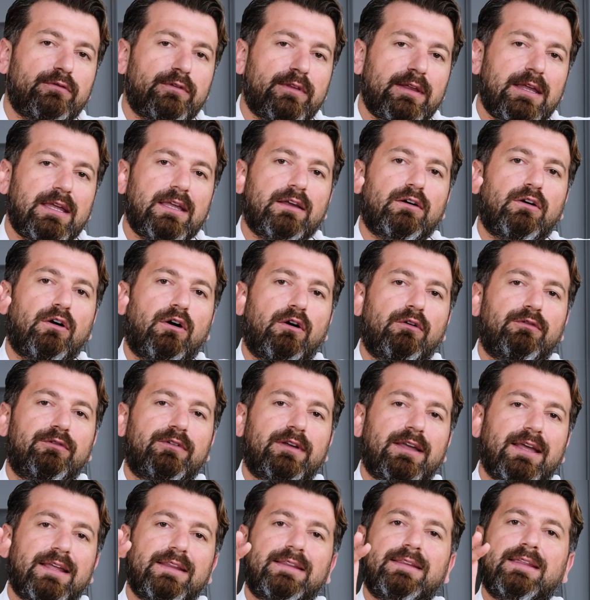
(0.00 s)
think of
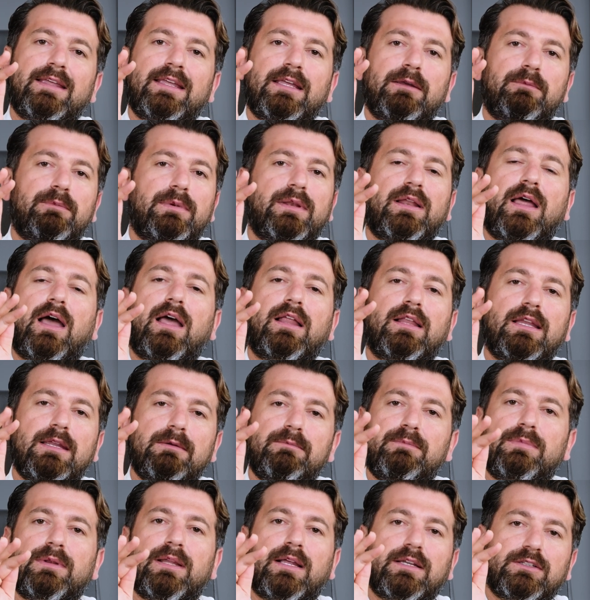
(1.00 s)
getting penile
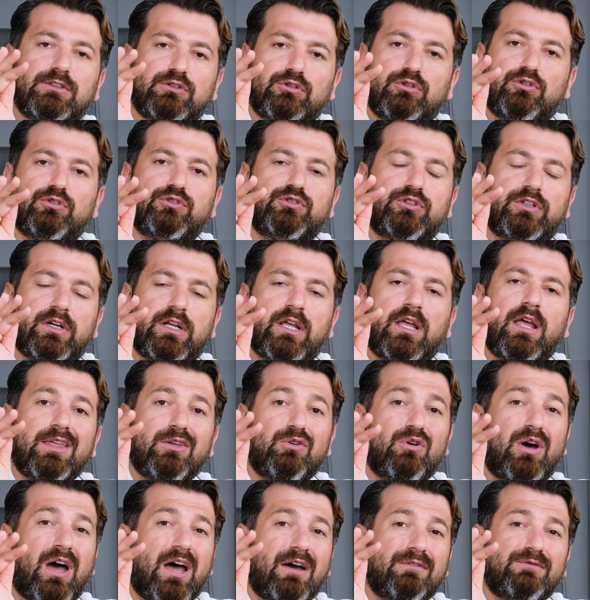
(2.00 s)
implant surgery,
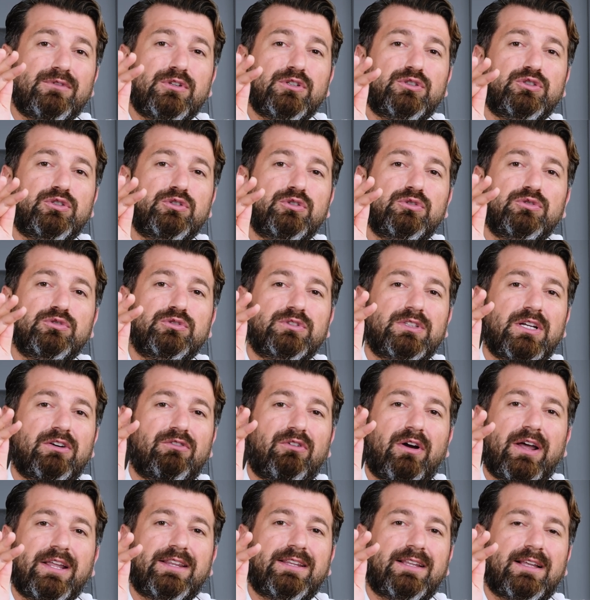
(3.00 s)
you have to choose the
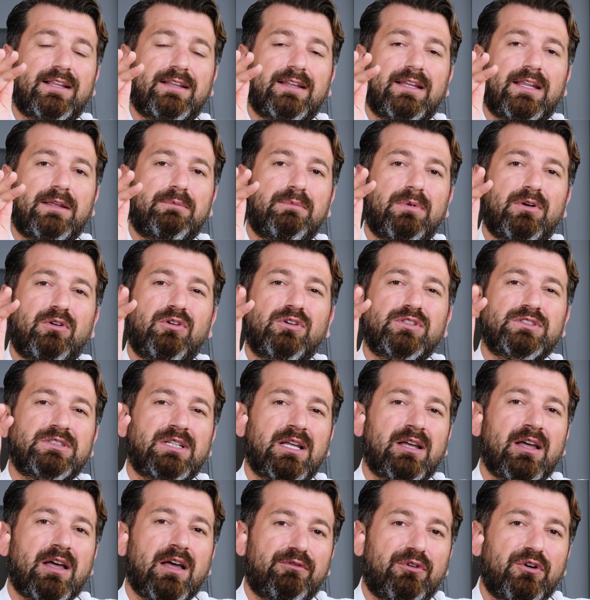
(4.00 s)
right clinic, because
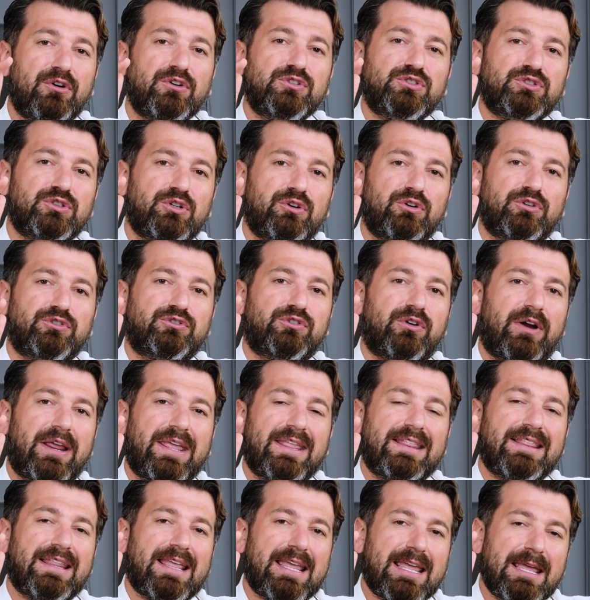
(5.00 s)
the first surgery
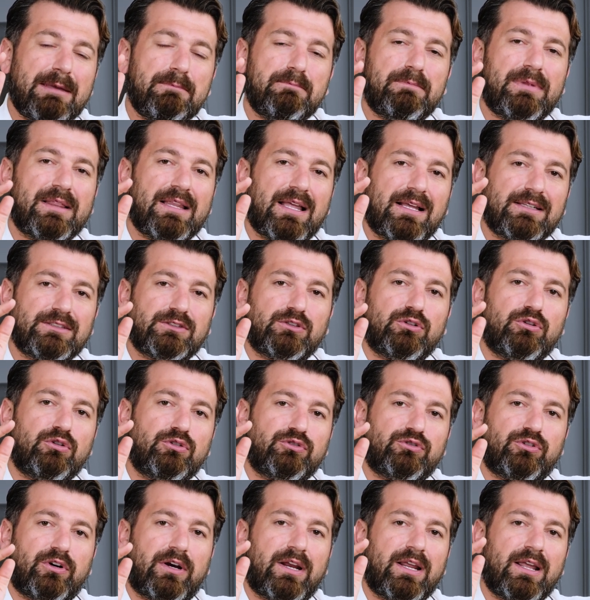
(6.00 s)
in the implant
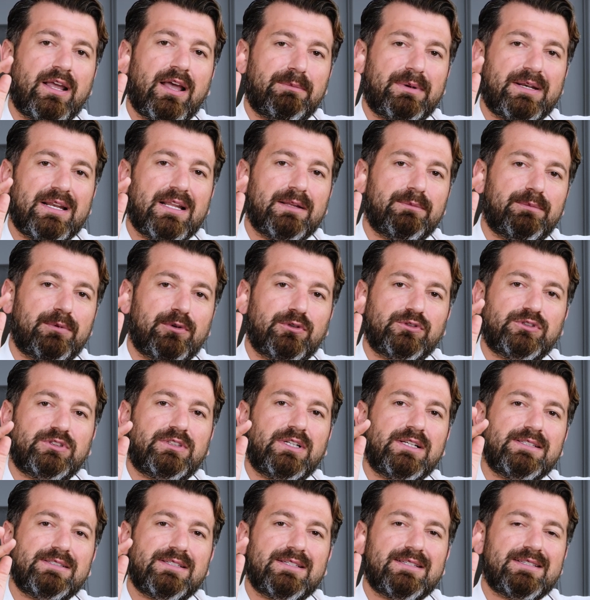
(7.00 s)
surgery, penile
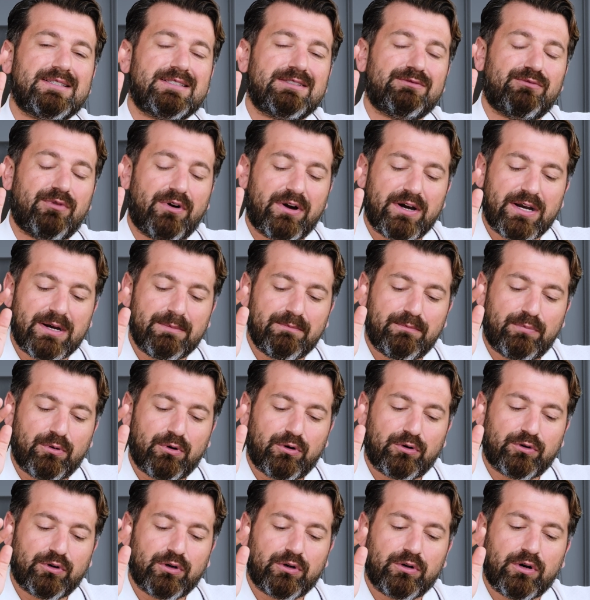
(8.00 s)
prosthesis, is very
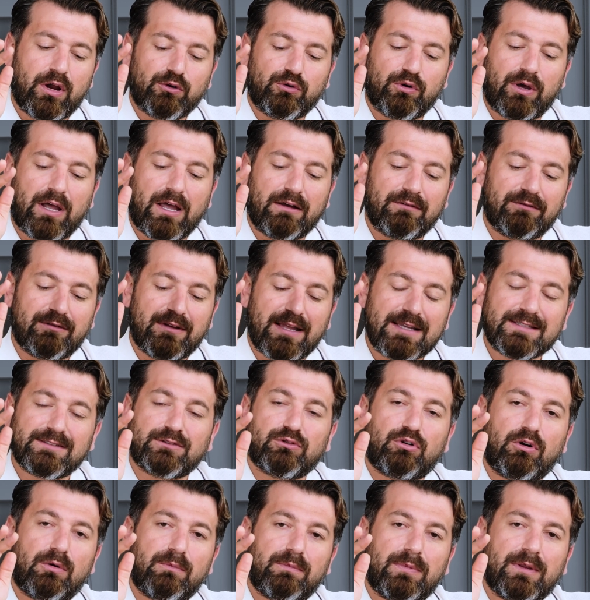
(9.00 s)
important to have less
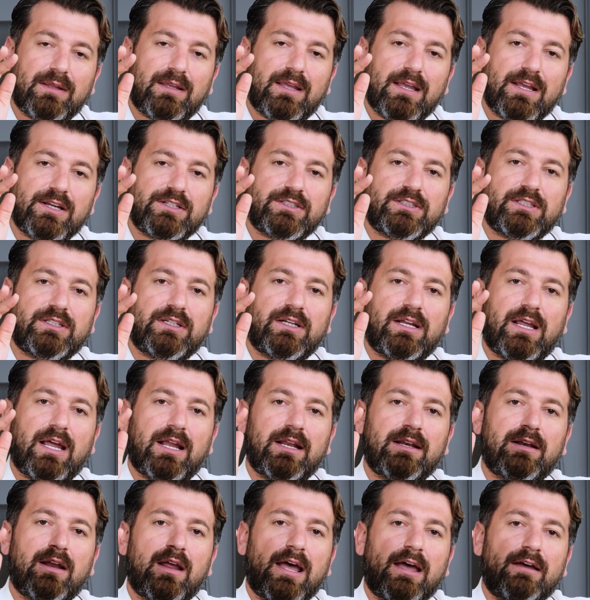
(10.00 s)
complication
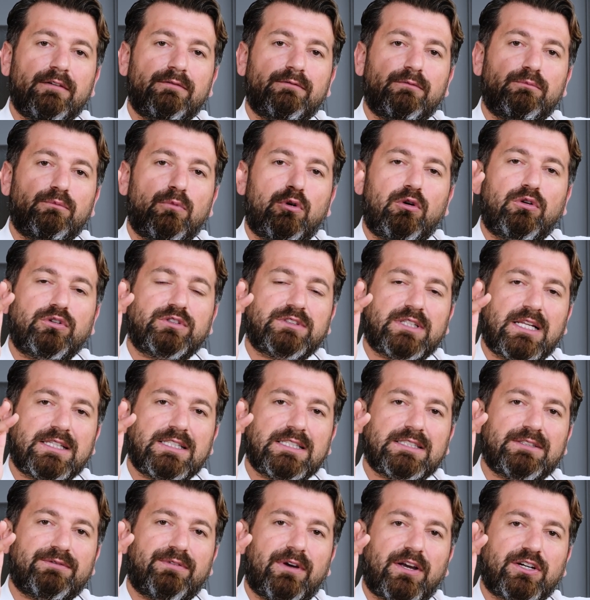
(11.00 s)
and have more
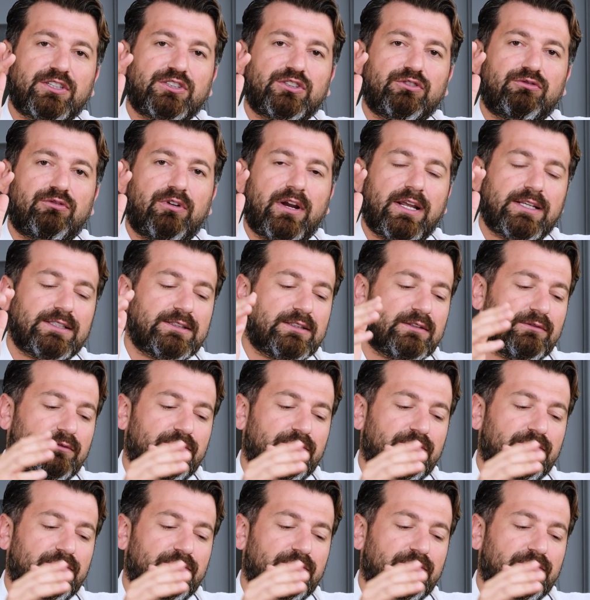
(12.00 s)
satisfaction rates.